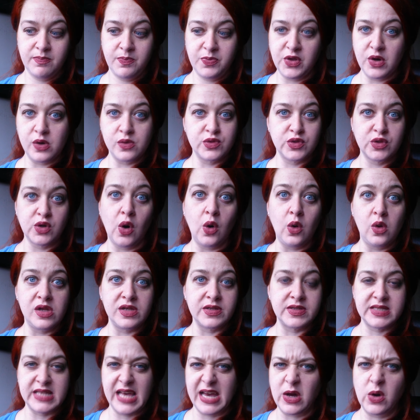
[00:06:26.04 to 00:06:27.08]

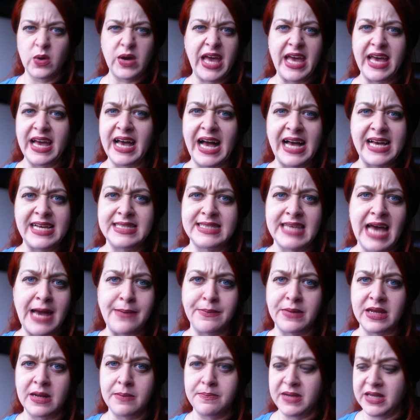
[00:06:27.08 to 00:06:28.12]
goals. Like, okay, guys,
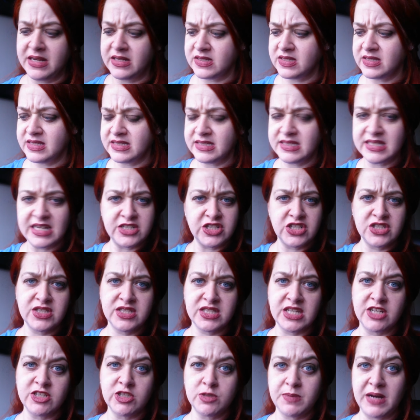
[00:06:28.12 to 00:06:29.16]
I'm going to be to such and
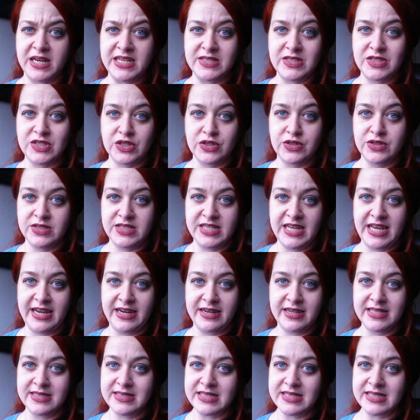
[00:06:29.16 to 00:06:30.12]
such by a certain date.